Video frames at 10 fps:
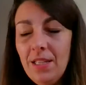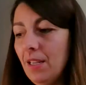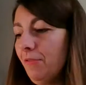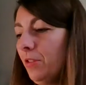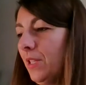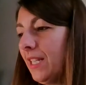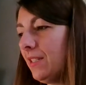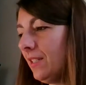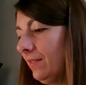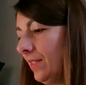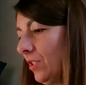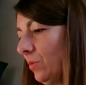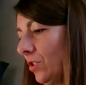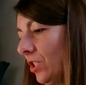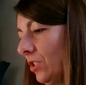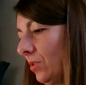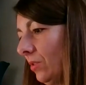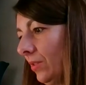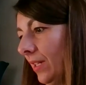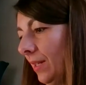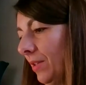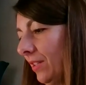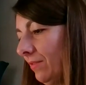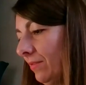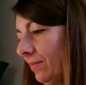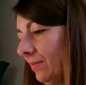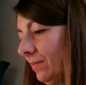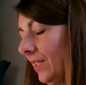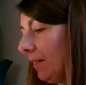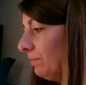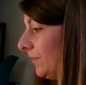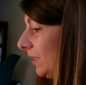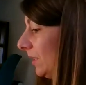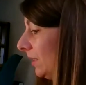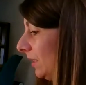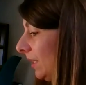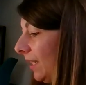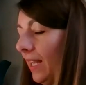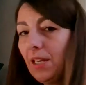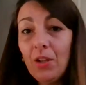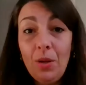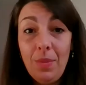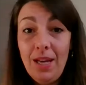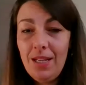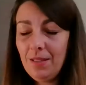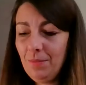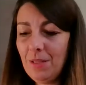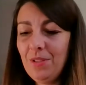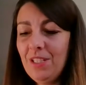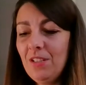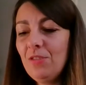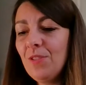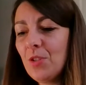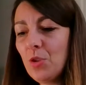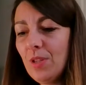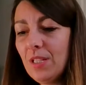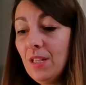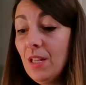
Aphrodite. That's what she's called, I believe. Yeah. And on the back, maybe this is fun to read.